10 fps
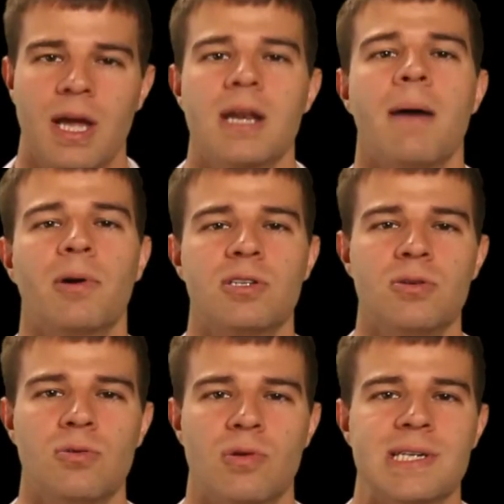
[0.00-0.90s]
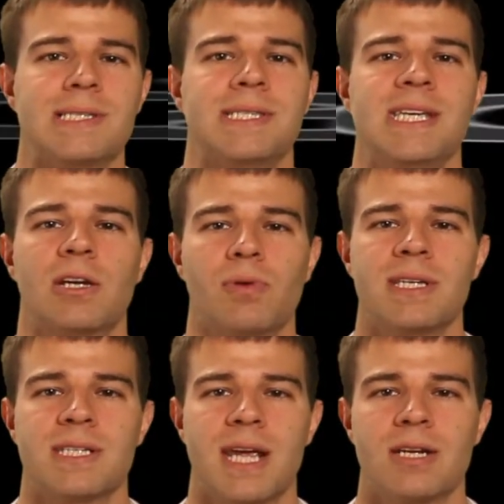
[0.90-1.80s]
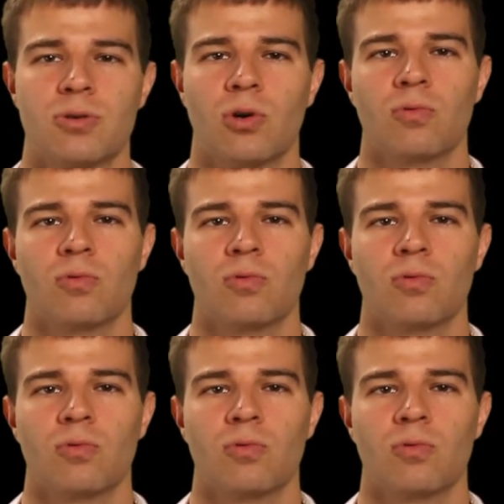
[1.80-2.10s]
Number 2, decreased internal